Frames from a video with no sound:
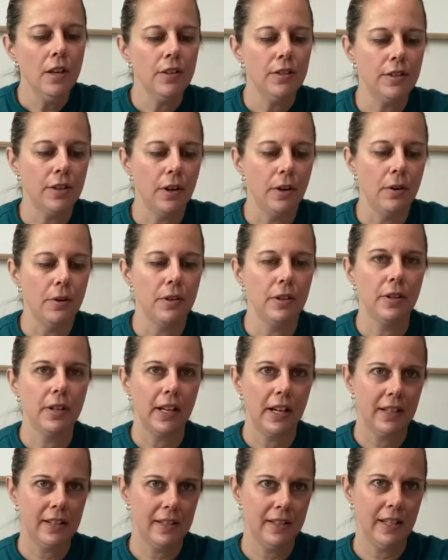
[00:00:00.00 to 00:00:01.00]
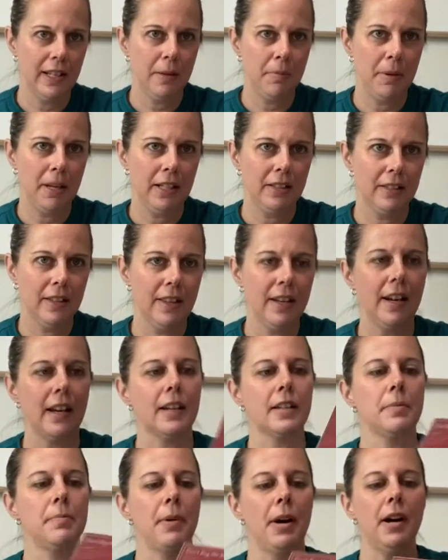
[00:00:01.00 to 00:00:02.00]
So you get a sneak peek to the
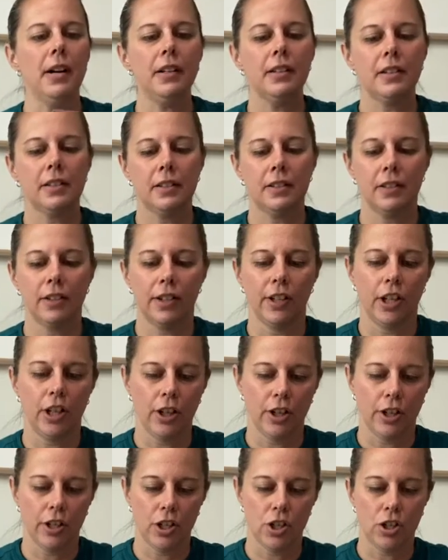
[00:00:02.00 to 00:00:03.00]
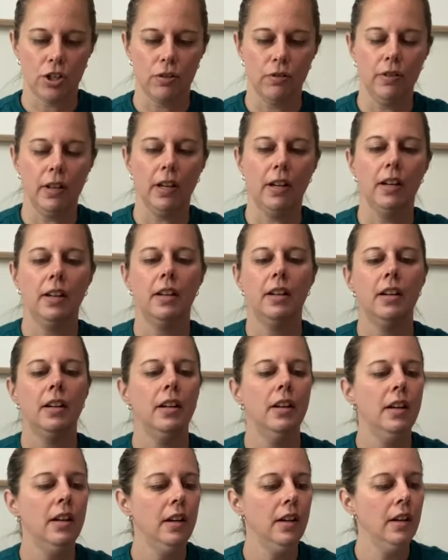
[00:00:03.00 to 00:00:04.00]
next box to encourage you to
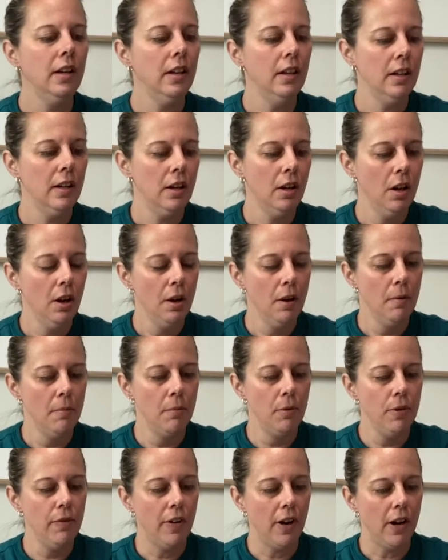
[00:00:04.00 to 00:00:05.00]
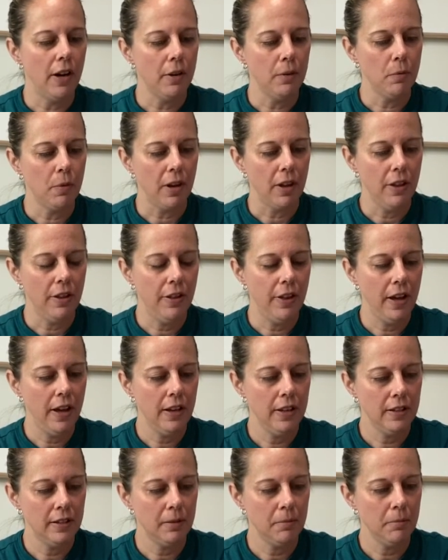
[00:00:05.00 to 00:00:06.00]
move on with
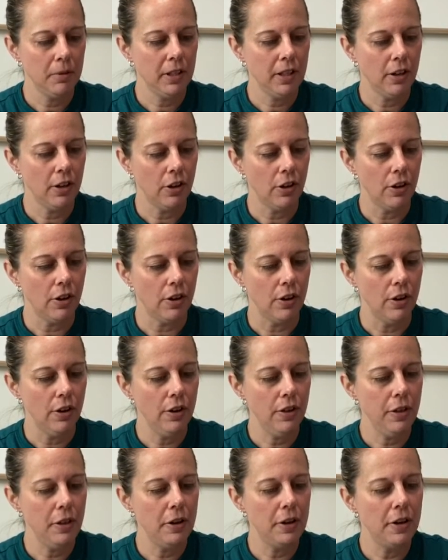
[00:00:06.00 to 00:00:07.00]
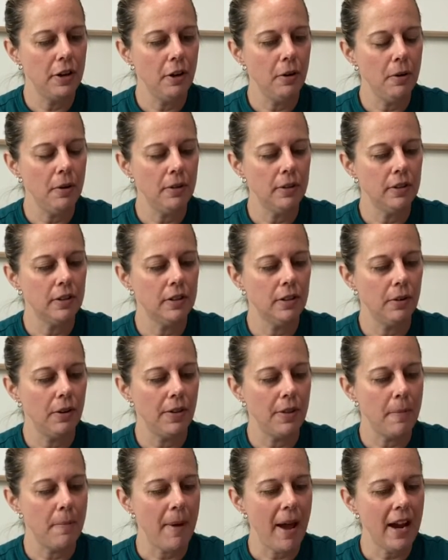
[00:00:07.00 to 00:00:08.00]
Simply Earth. So
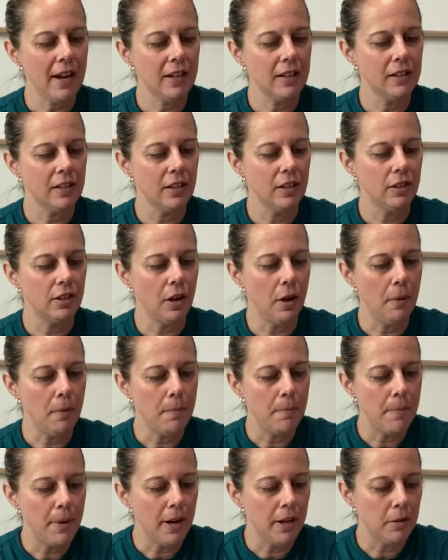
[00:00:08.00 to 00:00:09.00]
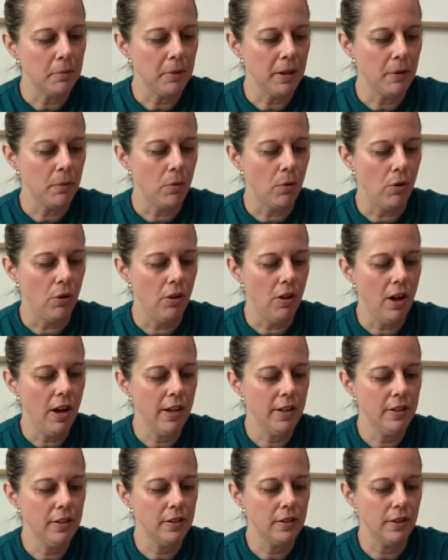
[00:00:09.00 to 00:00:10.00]
on the back is the Don't Bug Me
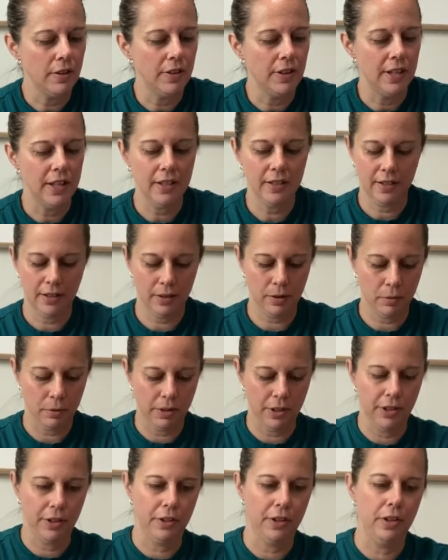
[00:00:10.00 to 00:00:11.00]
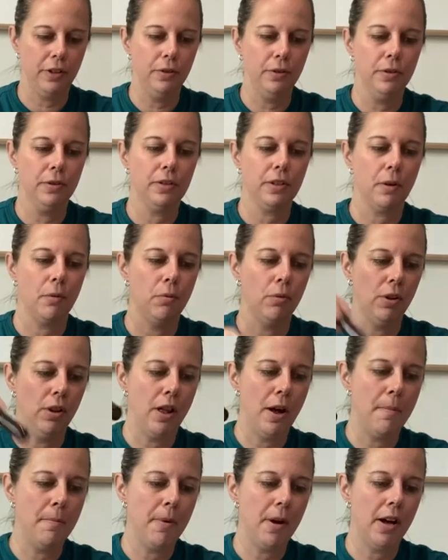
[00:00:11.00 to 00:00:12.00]
roll-on. So this is where you'll use a
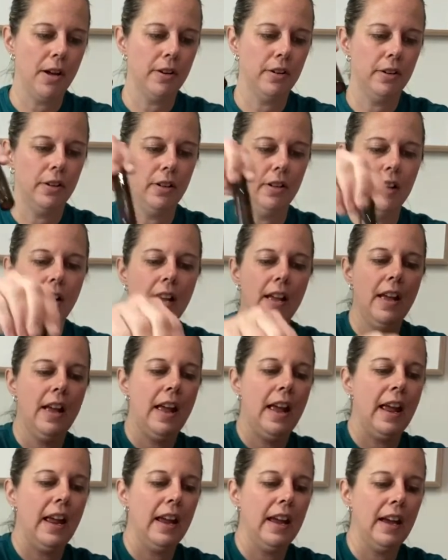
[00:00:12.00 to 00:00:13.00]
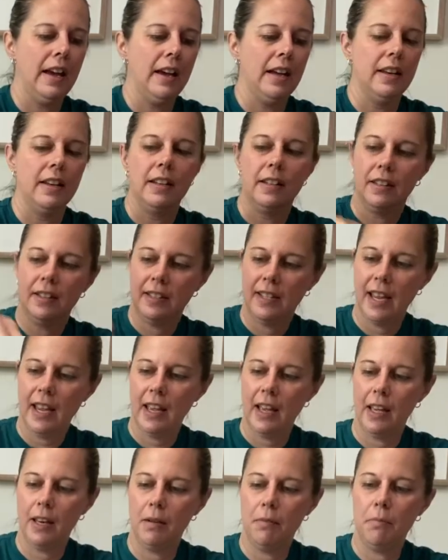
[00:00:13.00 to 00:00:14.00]
roll-on bottle and
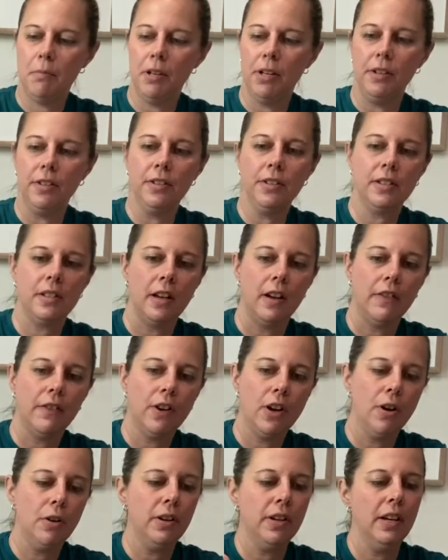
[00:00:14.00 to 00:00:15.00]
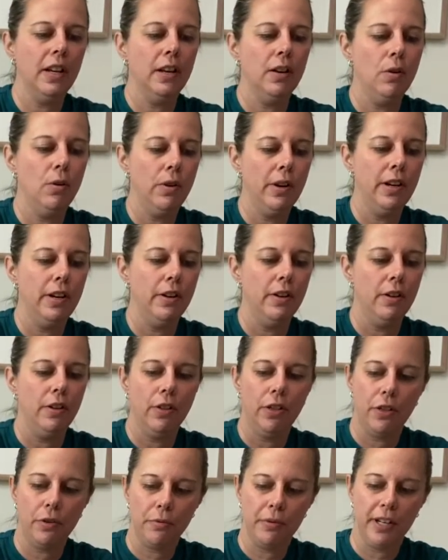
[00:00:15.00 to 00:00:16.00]
10 mils of coconut
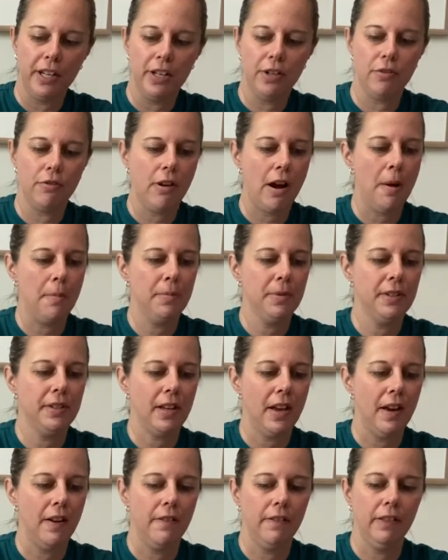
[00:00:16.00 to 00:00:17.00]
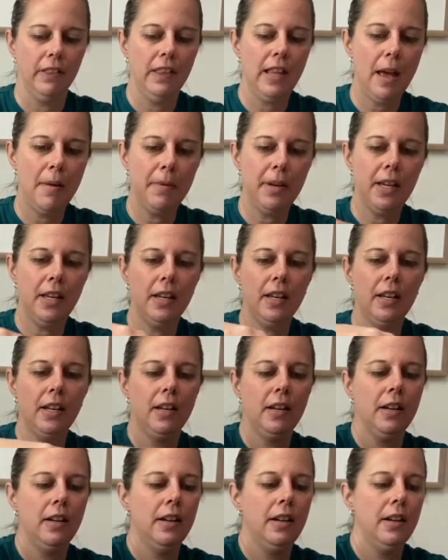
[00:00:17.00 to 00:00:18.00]
oil, 3 drops of
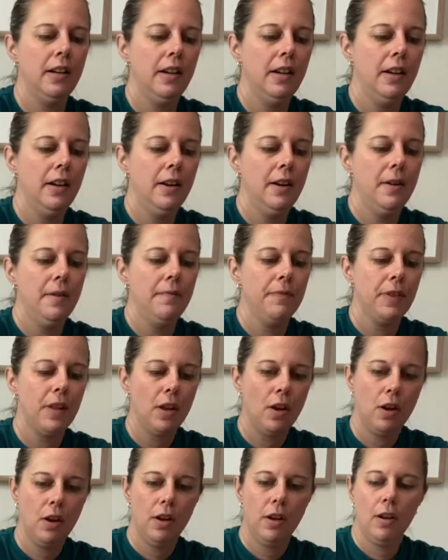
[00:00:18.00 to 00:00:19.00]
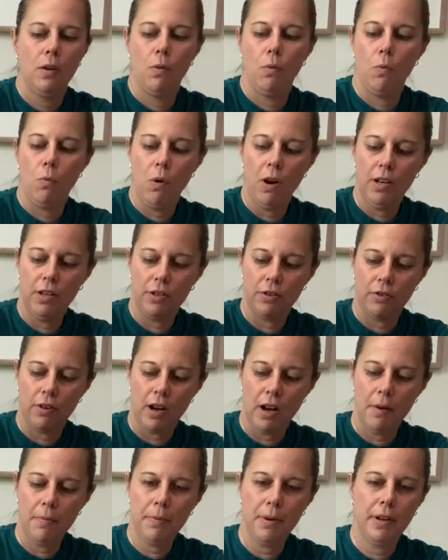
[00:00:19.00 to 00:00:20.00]
lemon, 1
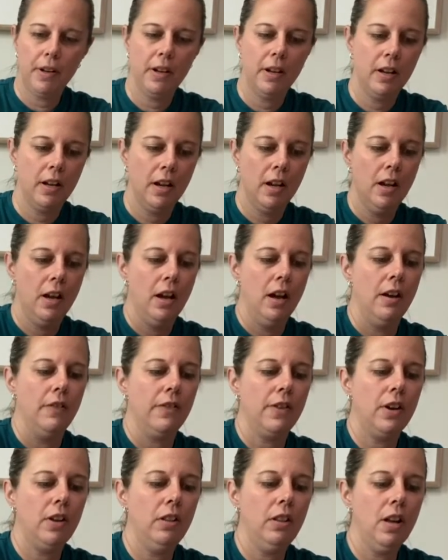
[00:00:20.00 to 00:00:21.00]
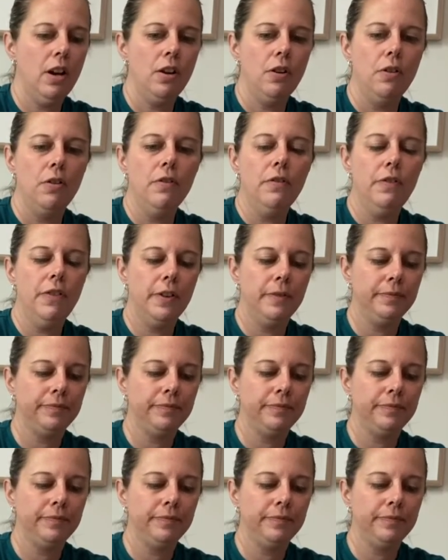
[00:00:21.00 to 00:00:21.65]
drop of clove.